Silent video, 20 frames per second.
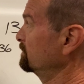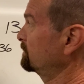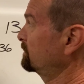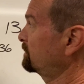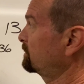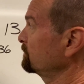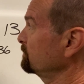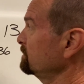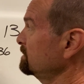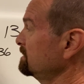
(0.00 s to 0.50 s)

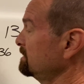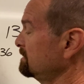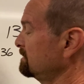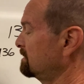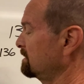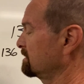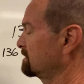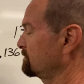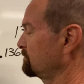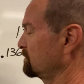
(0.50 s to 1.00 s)
3
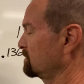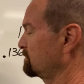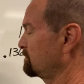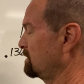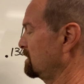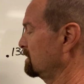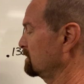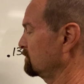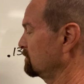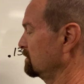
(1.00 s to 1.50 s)
decimal
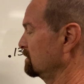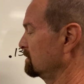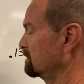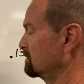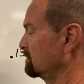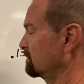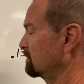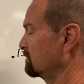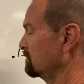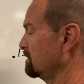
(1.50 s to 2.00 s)
spots. 1,
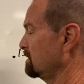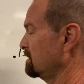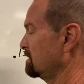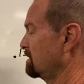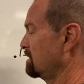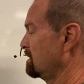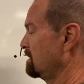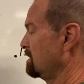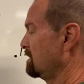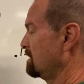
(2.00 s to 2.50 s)
2, 3.
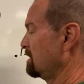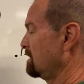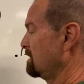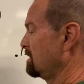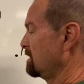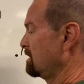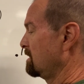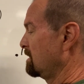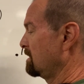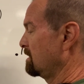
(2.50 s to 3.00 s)

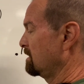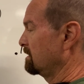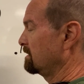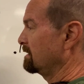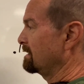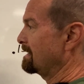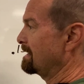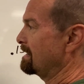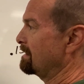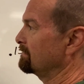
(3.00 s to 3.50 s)

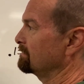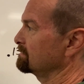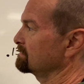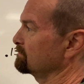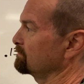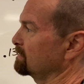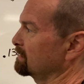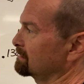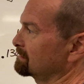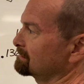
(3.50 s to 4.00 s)
Now does it
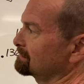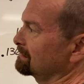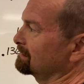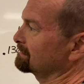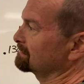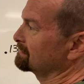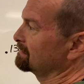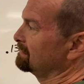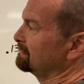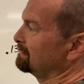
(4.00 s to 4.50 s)
make
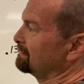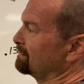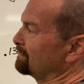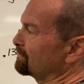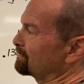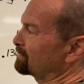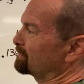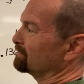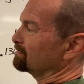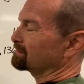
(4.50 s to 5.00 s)
sense?
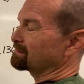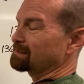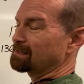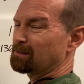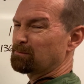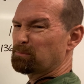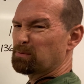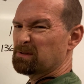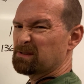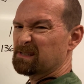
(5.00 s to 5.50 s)

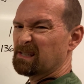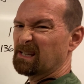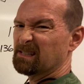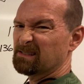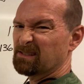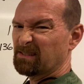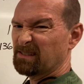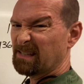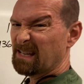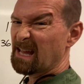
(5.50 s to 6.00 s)
13%,
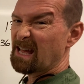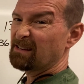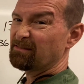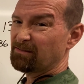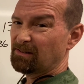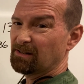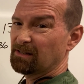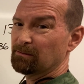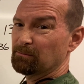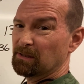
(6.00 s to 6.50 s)
so not
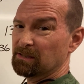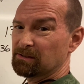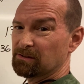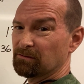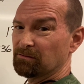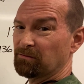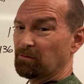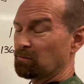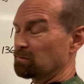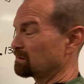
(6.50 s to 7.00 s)
very much of
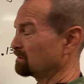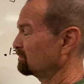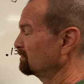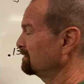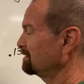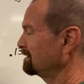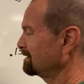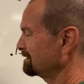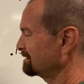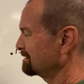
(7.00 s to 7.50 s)

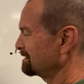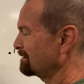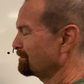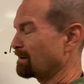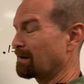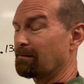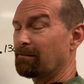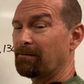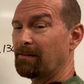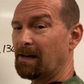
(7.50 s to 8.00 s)
41. Is it
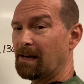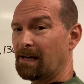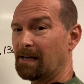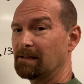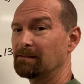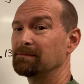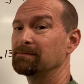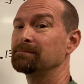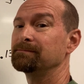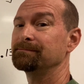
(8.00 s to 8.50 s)
about
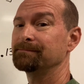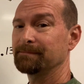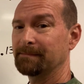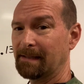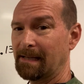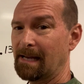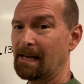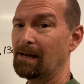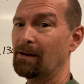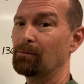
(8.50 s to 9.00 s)
5?
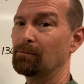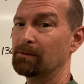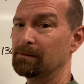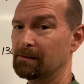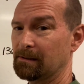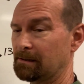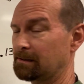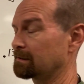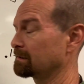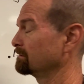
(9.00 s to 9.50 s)
Now we're
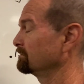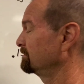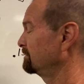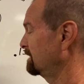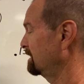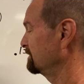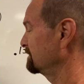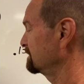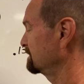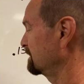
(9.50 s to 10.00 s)
talking
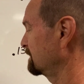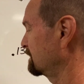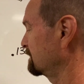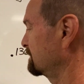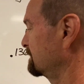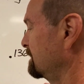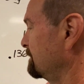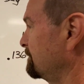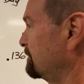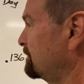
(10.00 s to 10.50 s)
5, 6.
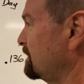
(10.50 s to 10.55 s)
Yep,